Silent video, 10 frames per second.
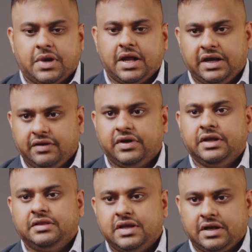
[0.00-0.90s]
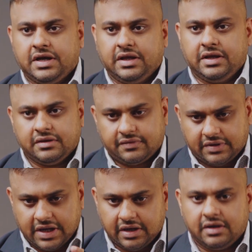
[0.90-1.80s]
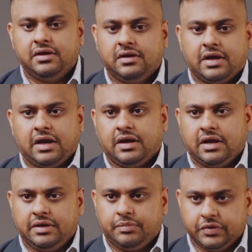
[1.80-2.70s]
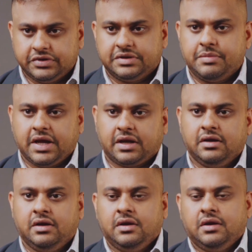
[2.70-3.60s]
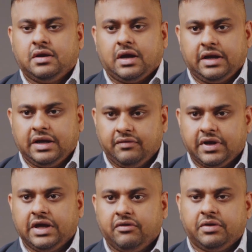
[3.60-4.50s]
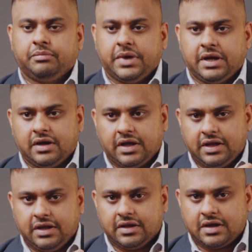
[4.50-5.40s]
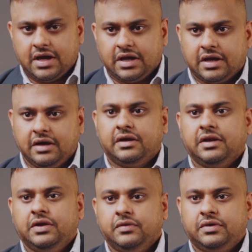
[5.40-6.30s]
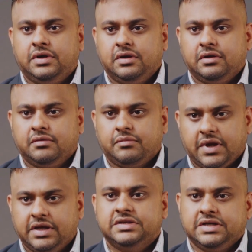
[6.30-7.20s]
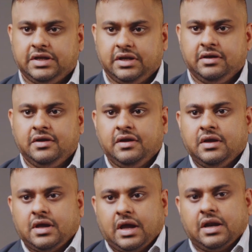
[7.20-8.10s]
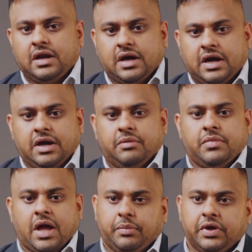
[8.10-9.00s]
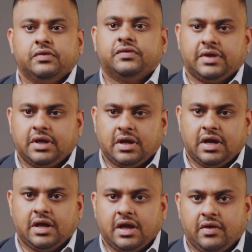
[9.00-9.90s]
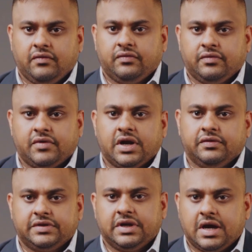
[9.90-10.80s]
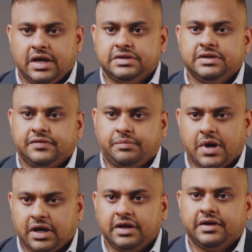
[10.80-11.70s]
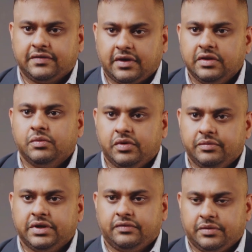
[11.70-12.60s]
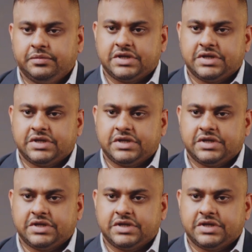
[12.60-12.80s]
But I never did that. I stayed and I pushed back. I never gave up and I continued my journey. And I am happy to say I have one of the largest partners at the moment from